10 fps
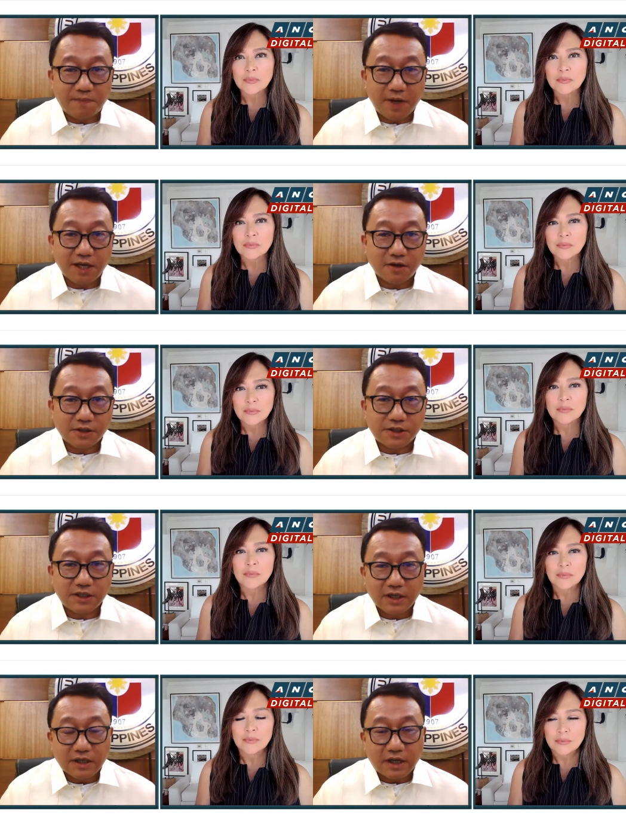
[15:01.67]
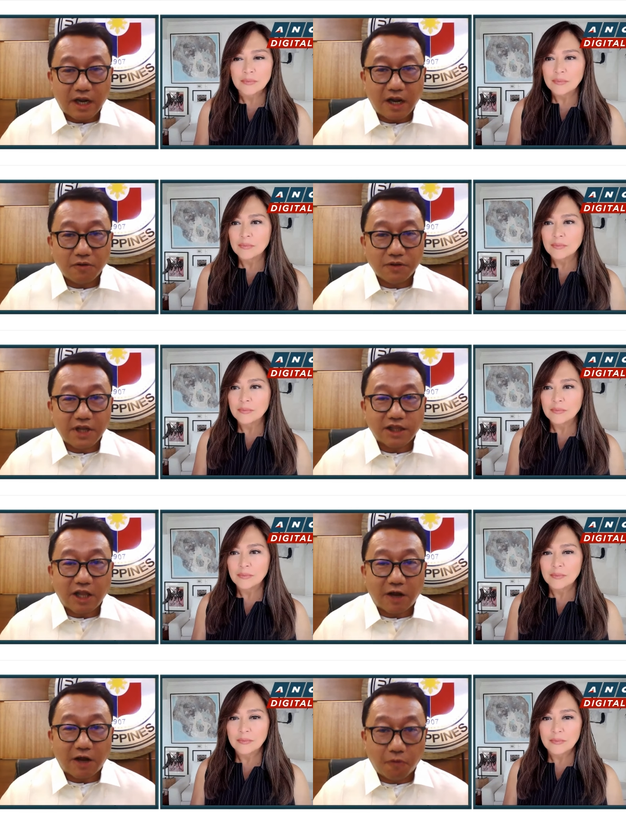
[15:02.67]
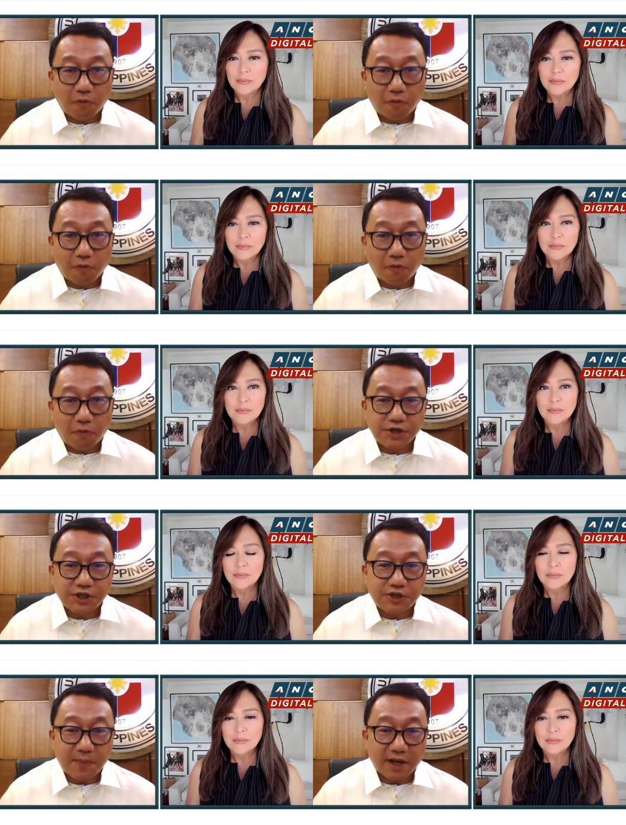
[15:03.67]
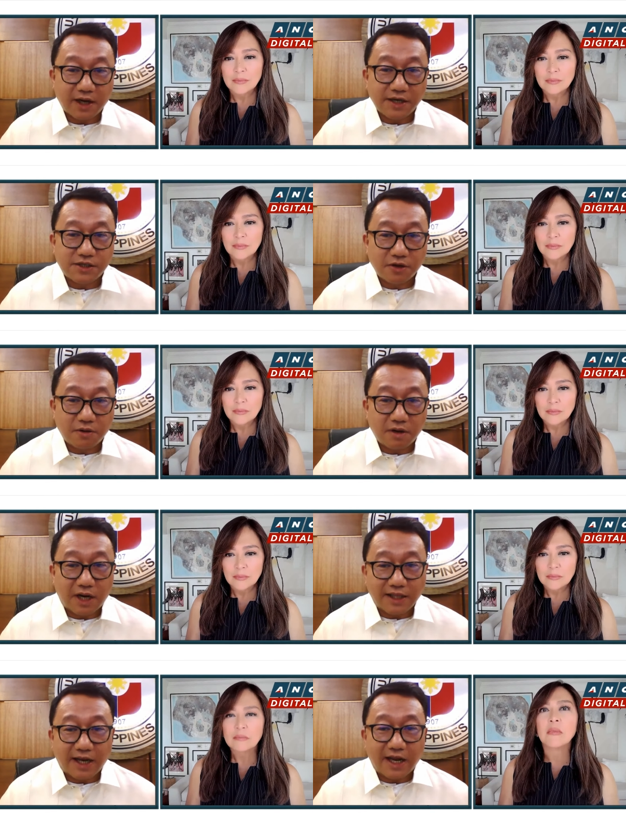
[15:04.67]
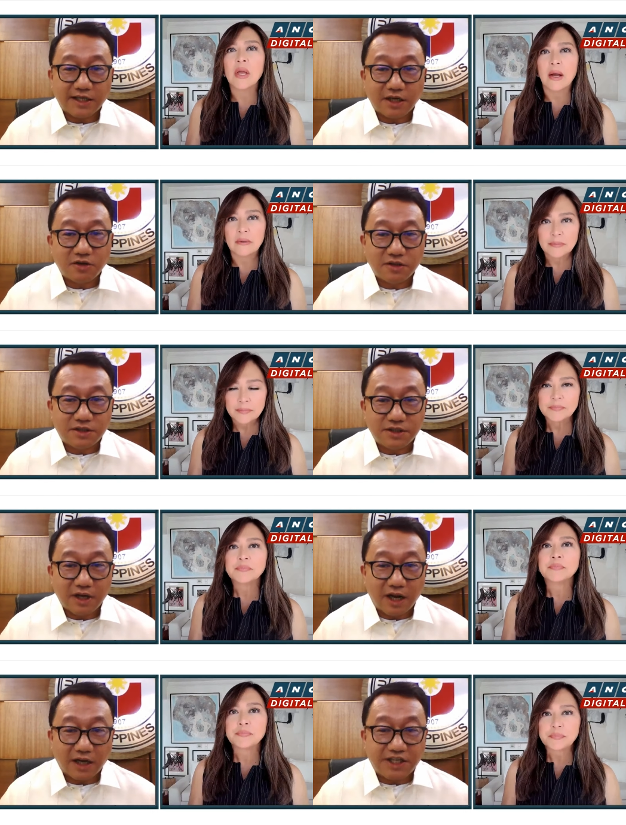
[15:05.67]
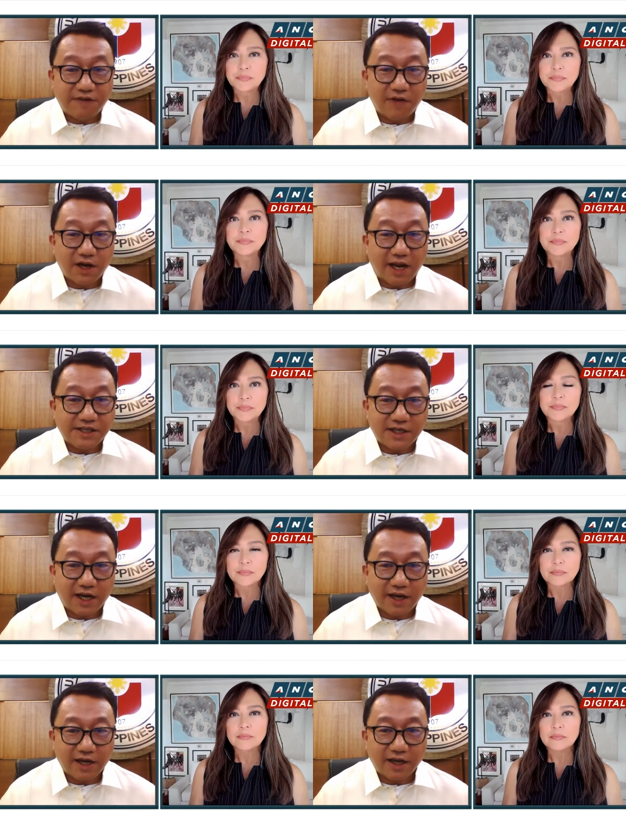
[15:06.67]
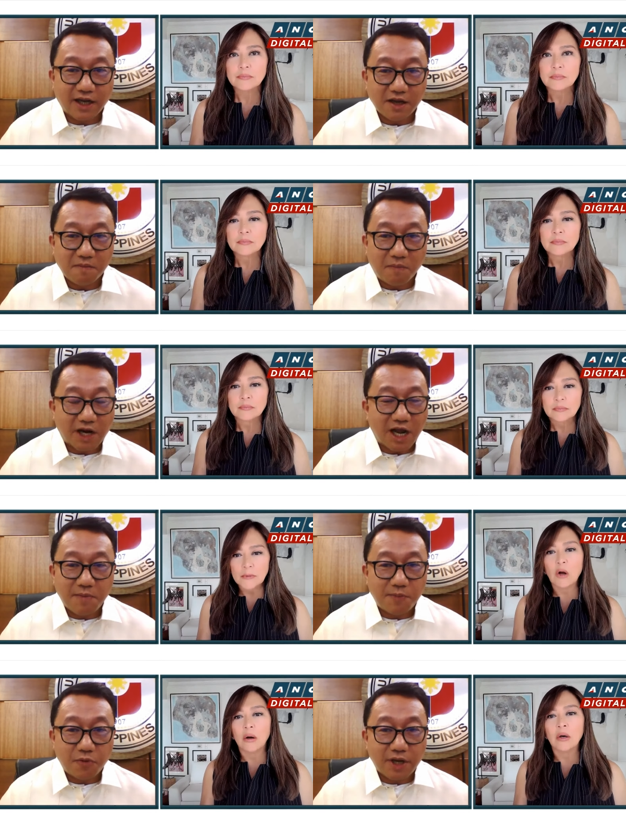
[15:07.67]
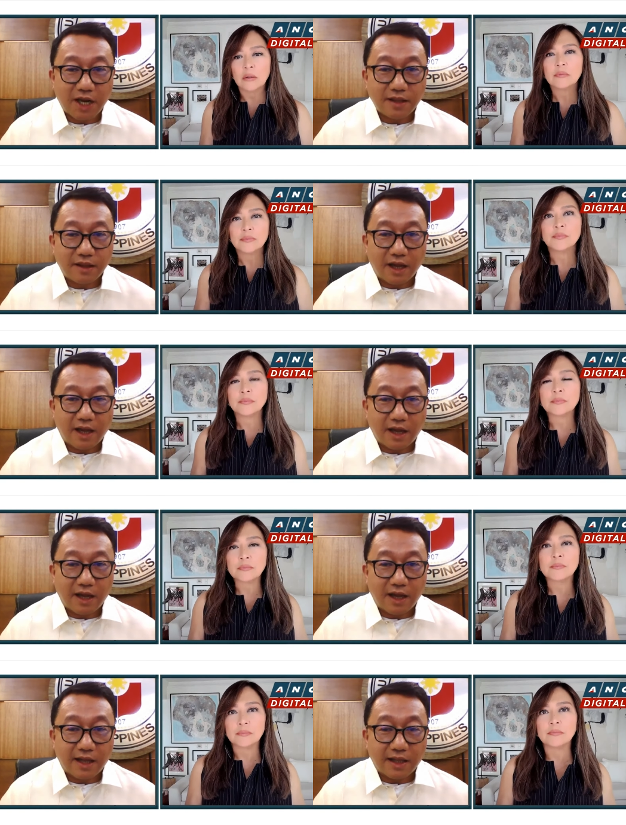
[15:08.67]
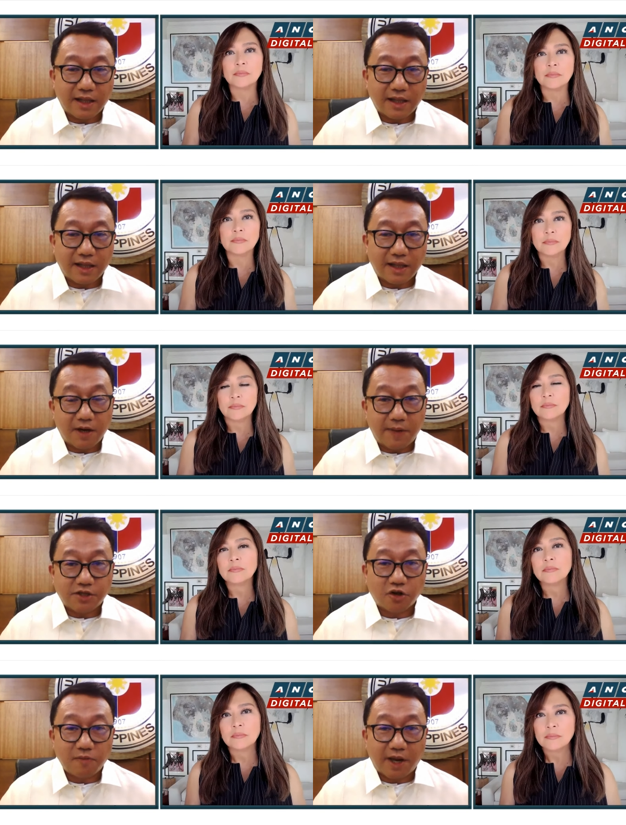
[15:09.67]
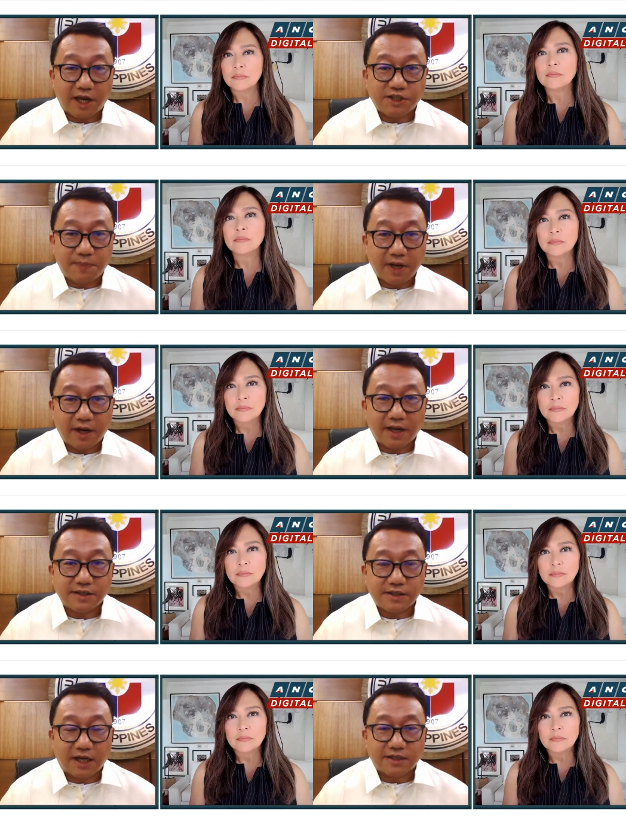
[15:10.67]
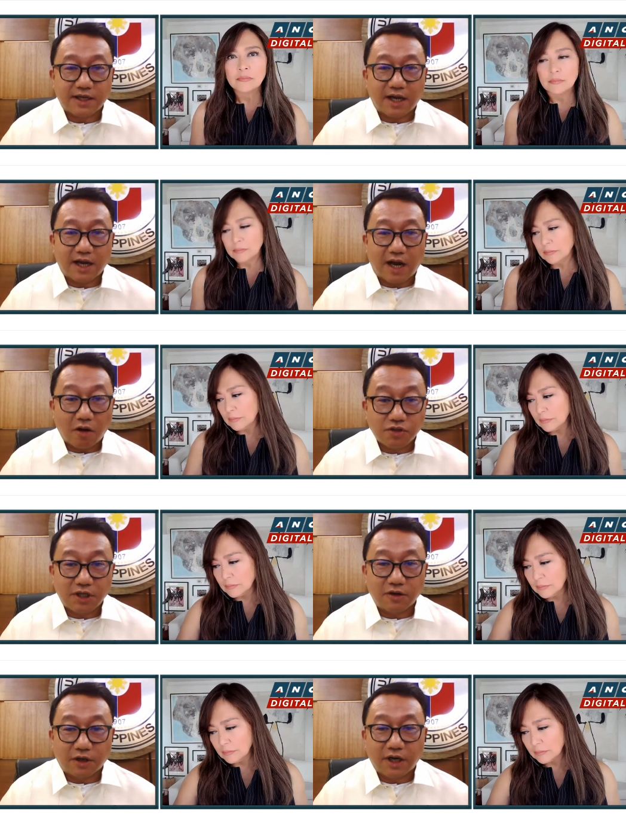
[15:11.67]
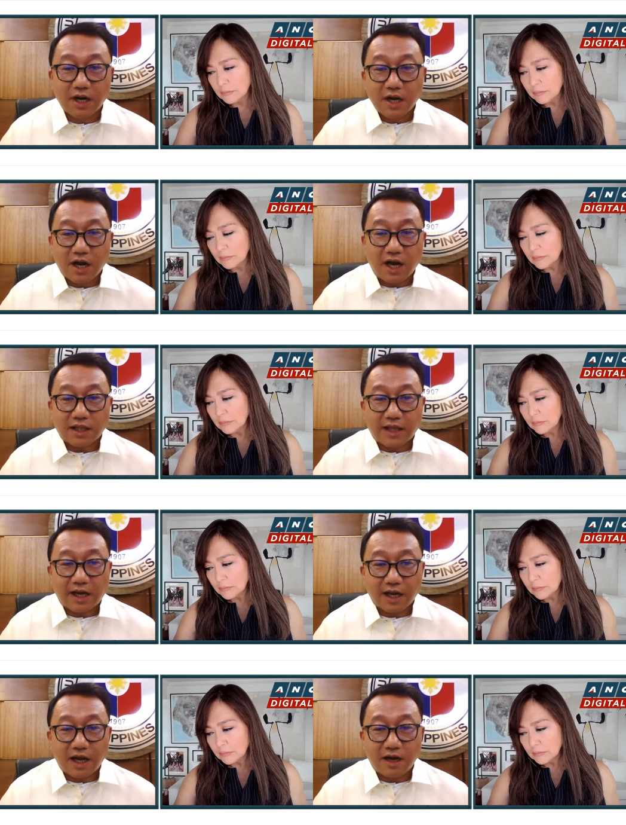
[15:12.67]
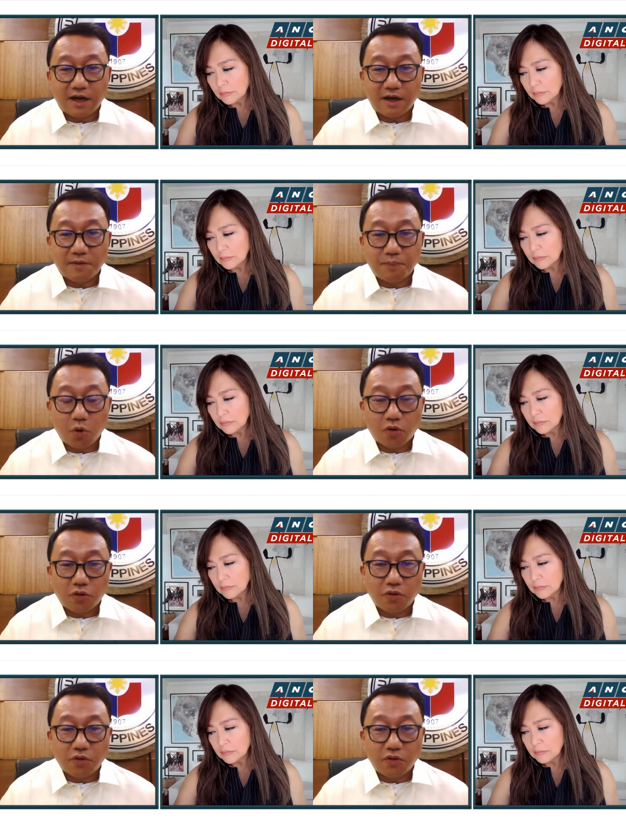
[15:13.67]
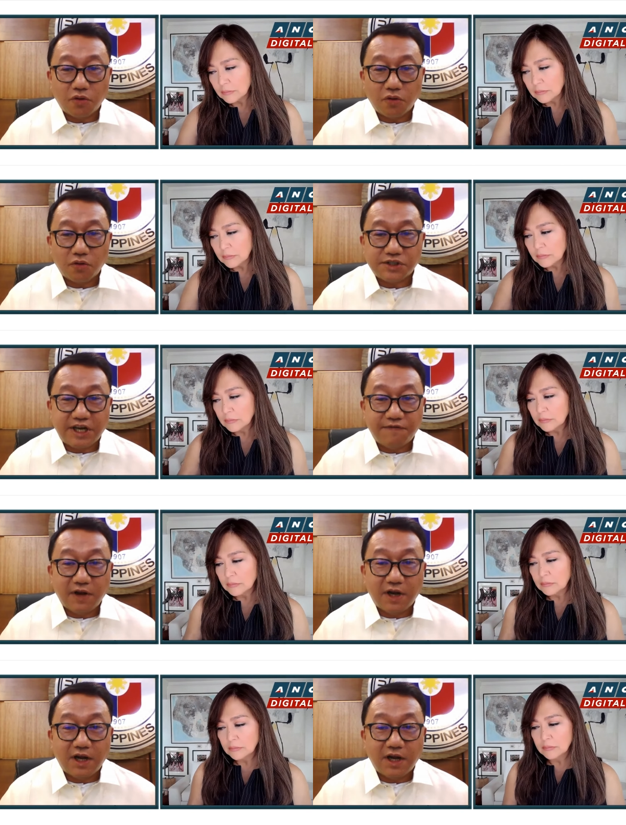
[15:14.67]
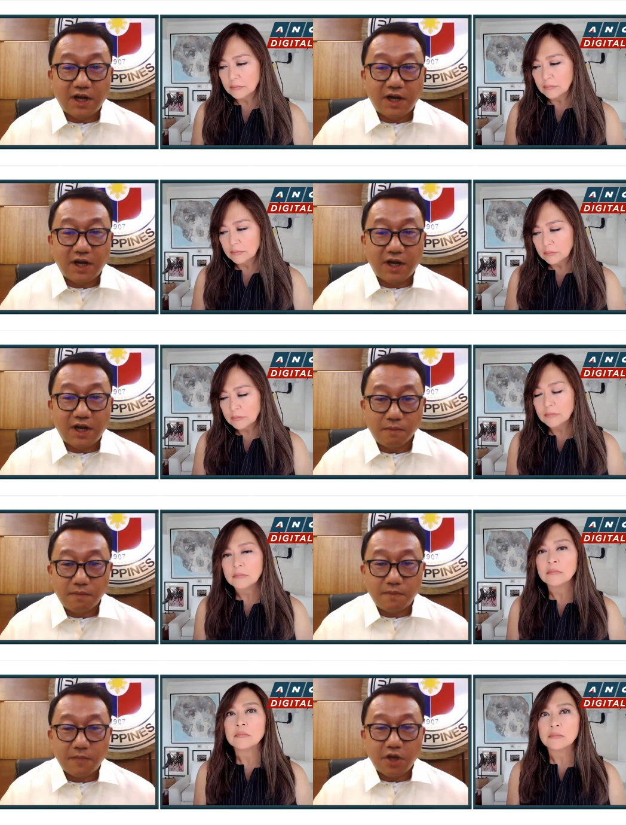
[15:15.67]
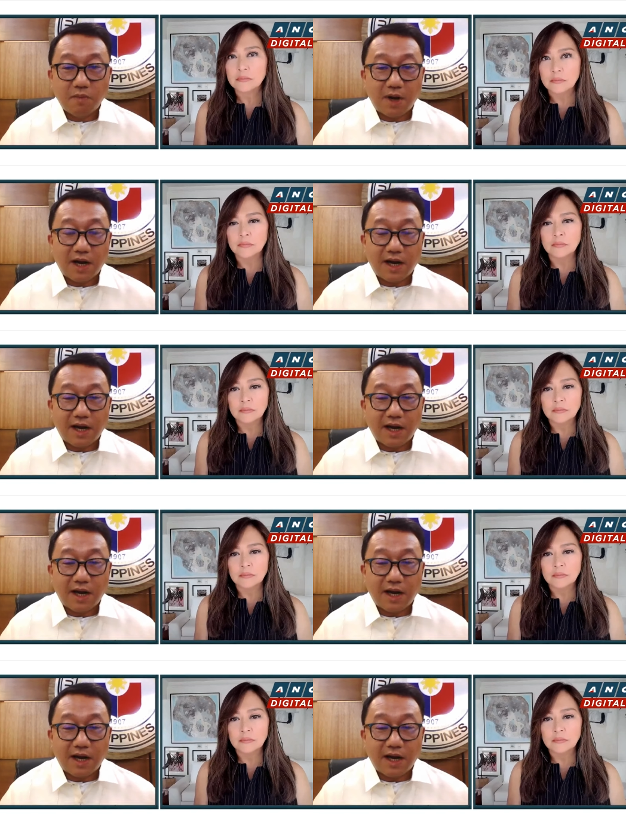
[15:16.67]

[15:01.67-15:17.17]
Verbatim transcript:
Speaker 1: Filipinos could not afford church marriage. So kadalasan civil rights lang yan eh. Marami po yan. Well, based on my experience as a counselor, talagang puro civil lang po yung